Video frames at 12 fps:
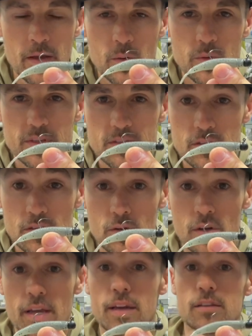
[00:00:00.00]
with this little
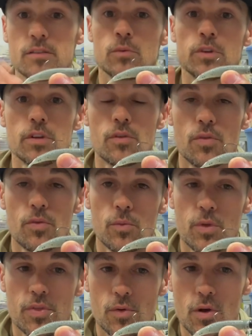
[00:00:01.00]
head is when
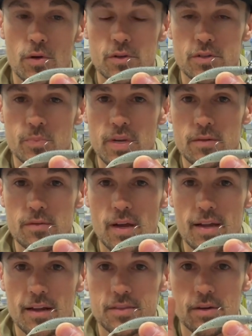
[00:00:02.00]
you throw your spinning
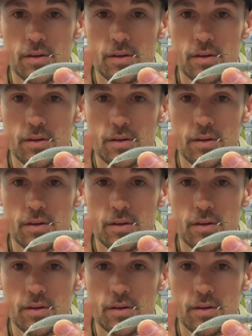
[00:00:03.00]
rod out there,